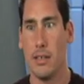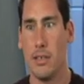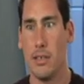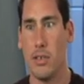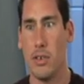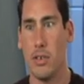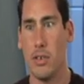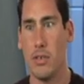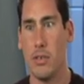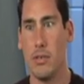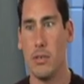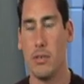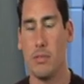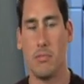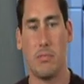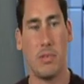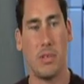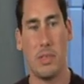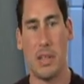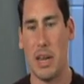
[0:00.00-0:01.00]
You
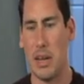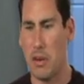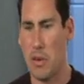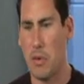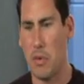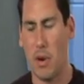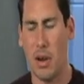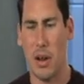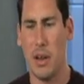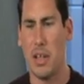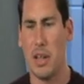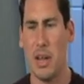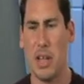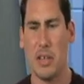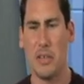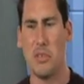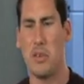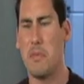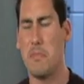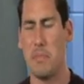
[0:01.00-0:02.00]
start crawling
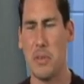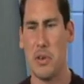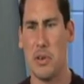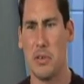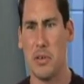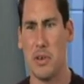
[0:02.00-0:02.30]
and jumping on